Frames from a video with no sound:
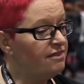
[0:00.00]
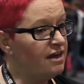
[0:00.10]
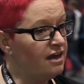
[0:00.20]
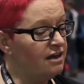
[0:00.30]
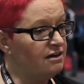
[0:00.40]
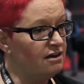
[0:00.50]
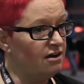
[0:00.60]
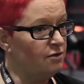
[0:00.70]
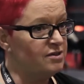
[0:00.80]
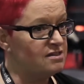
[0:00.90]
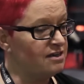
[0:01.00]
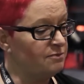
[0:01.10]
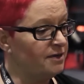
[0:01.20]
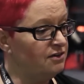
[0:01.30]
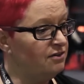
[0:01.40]
then I went to
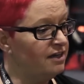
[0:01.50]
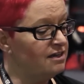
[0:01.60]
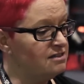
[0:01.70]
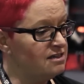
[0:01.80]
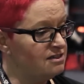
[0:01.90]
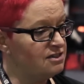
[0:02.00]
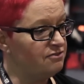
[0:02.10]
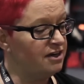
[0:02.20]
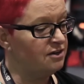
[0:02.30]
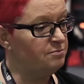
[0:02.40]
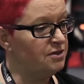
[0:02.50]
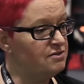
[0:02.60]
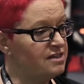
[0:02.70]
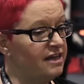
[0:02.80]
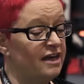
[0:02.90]
South Bank Uni and did a degree in
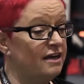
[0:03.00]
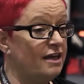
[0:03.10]
computing,